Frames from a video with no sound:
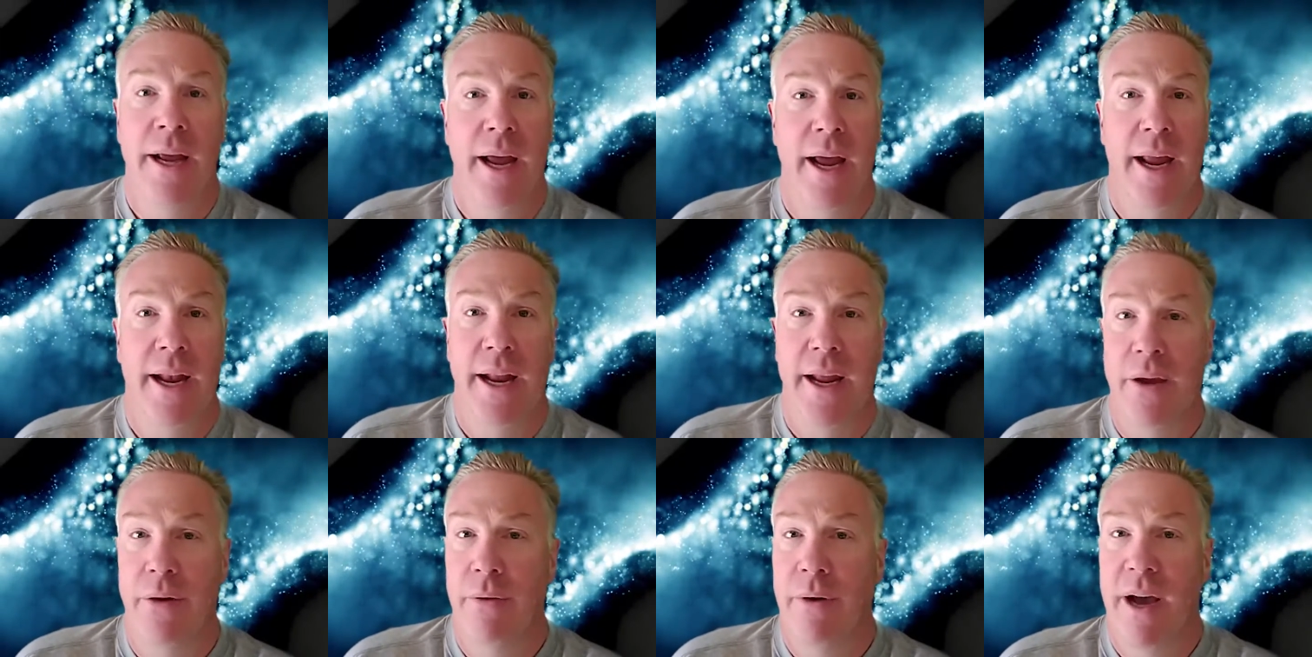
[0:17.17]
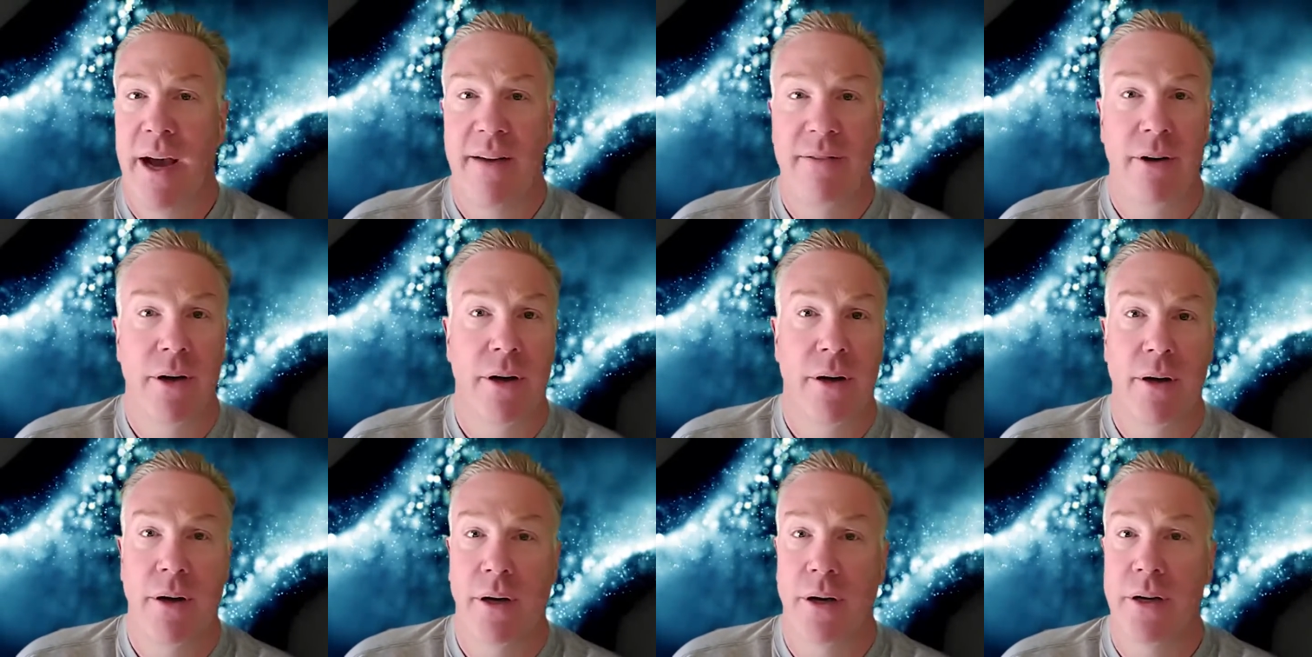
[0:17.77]
and who have
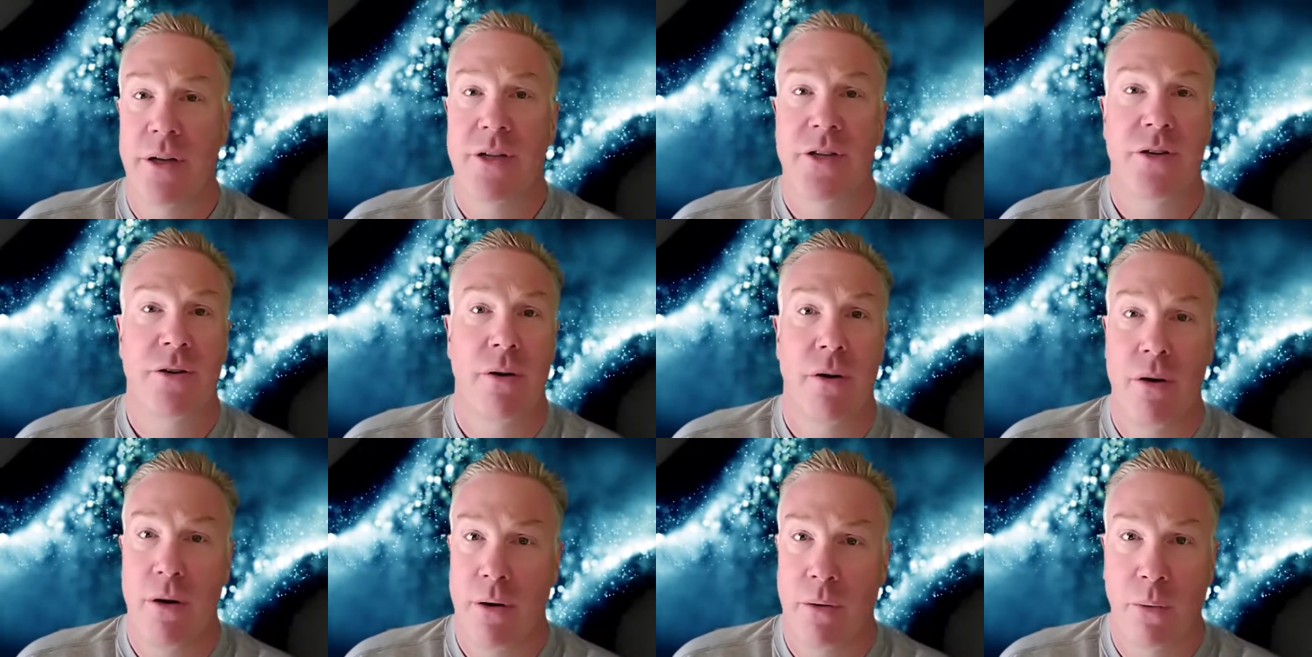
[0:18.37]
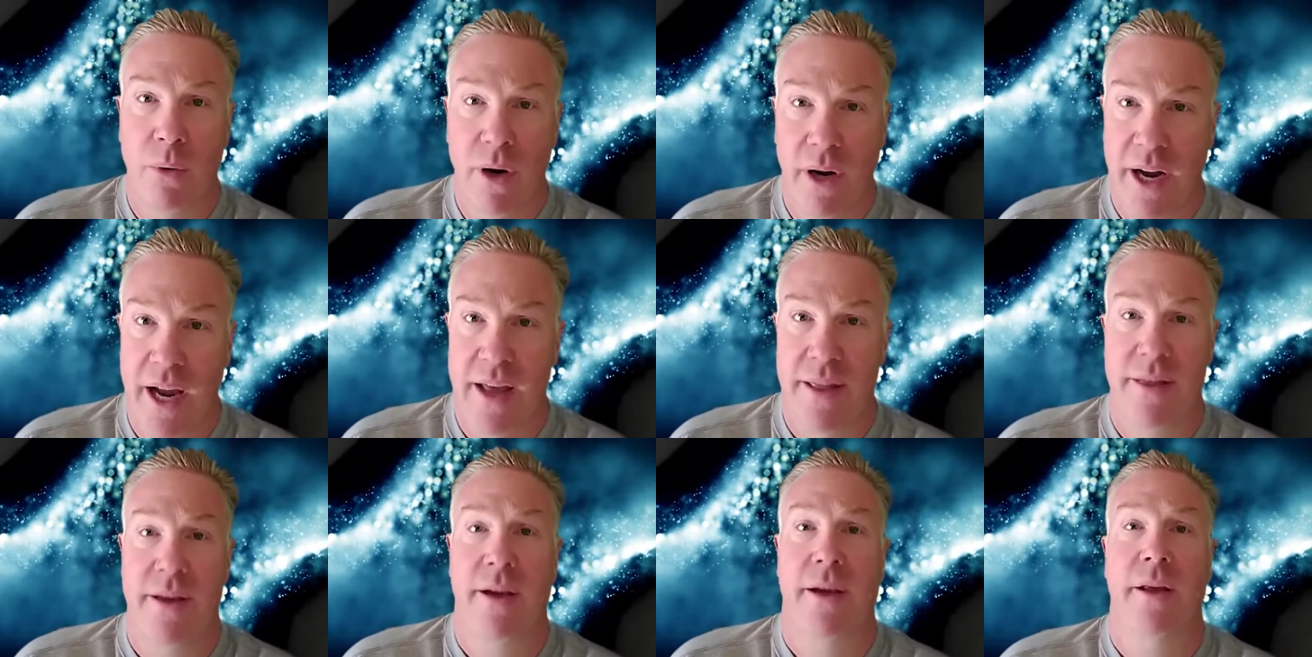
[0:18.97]
a good, strong work
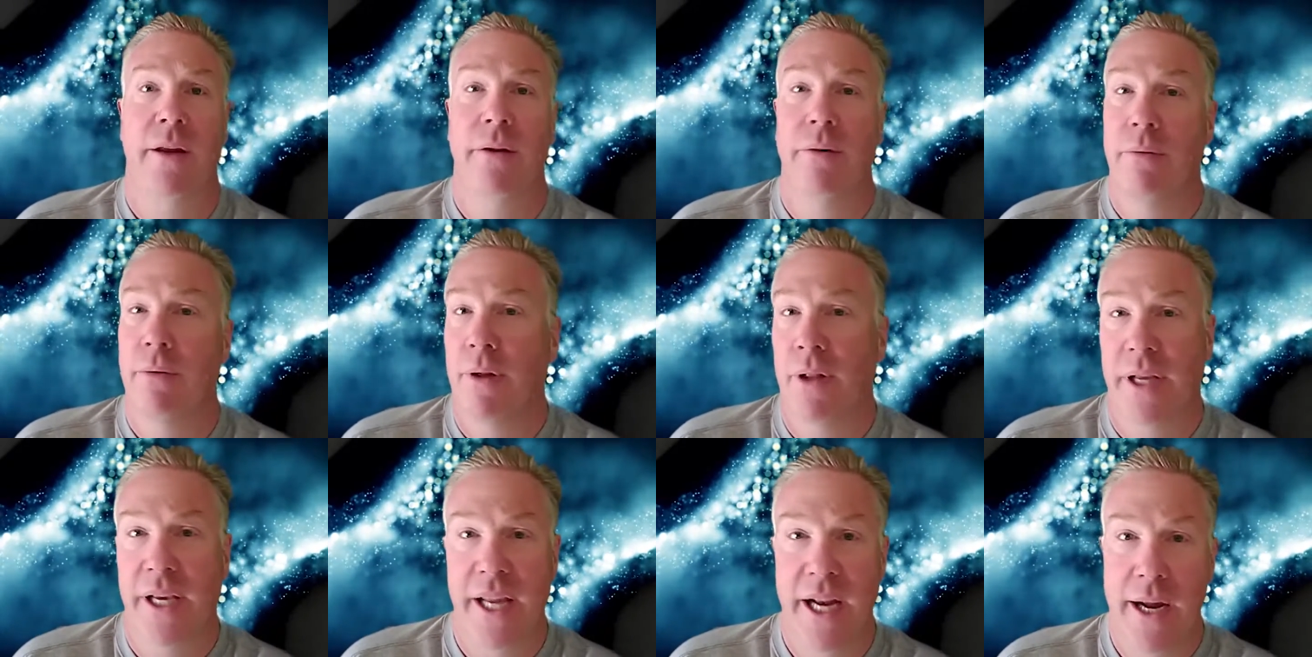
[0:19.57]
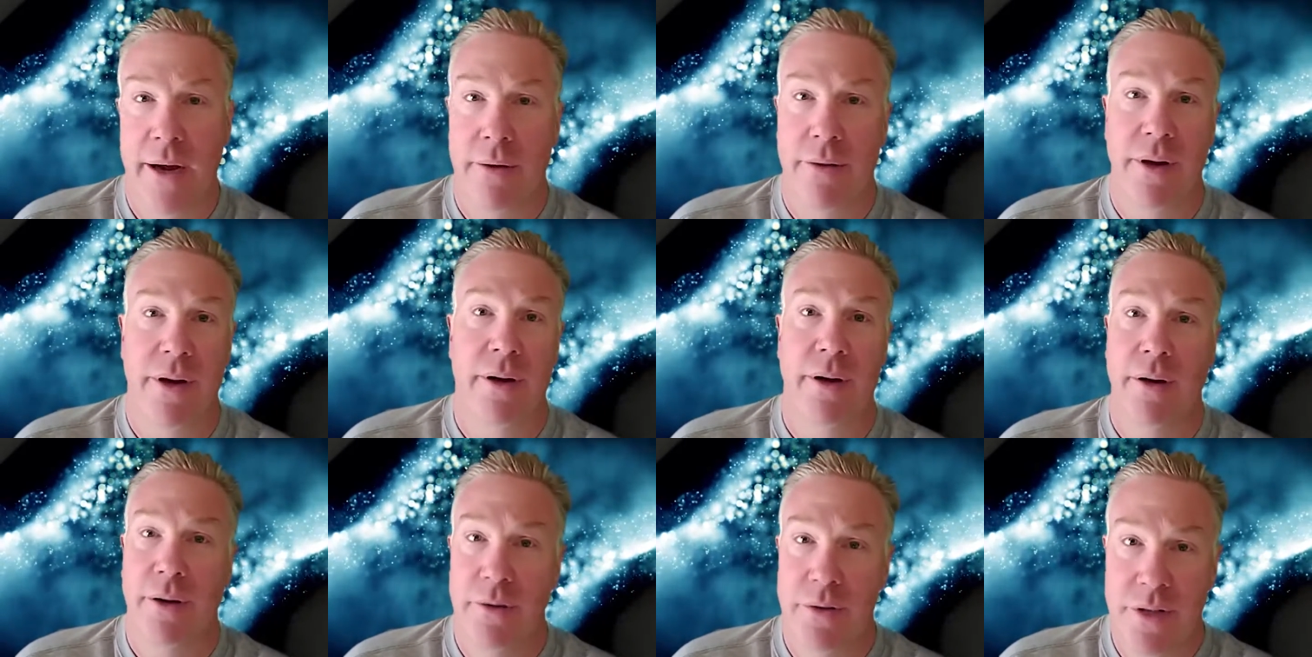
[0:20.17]
ethic, and who really get out there
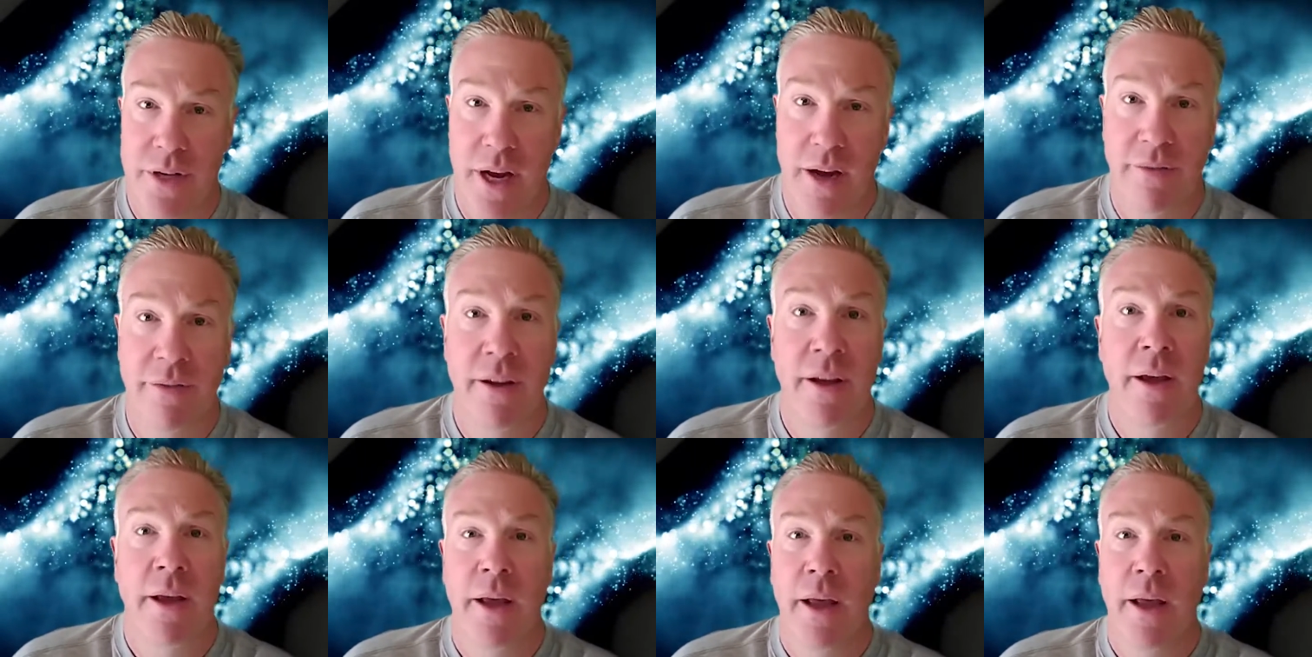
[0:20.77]
and do stuff.